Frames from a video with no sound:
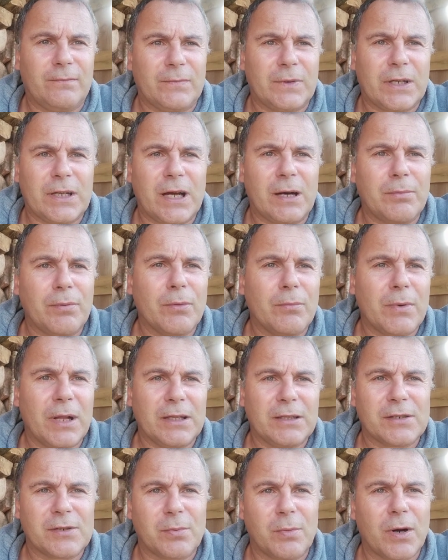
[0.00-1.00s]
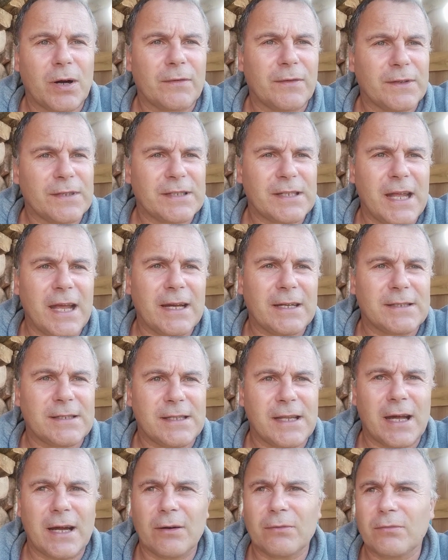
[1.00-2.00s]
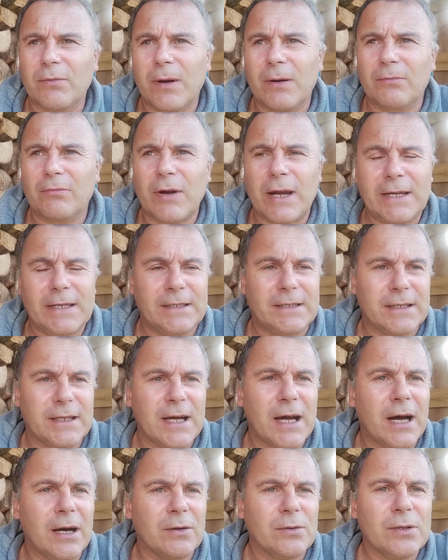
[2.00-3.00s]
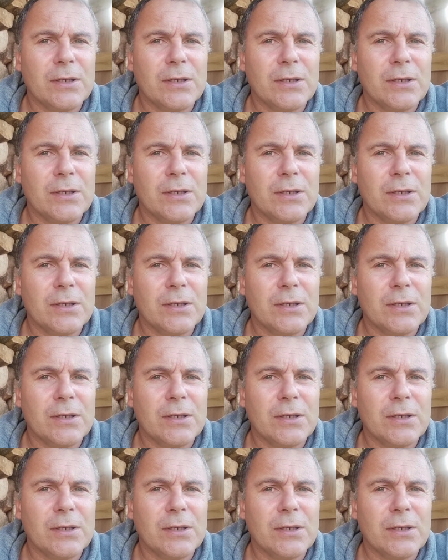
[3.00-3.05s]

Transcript: a couple months worth of sticks there ready to go.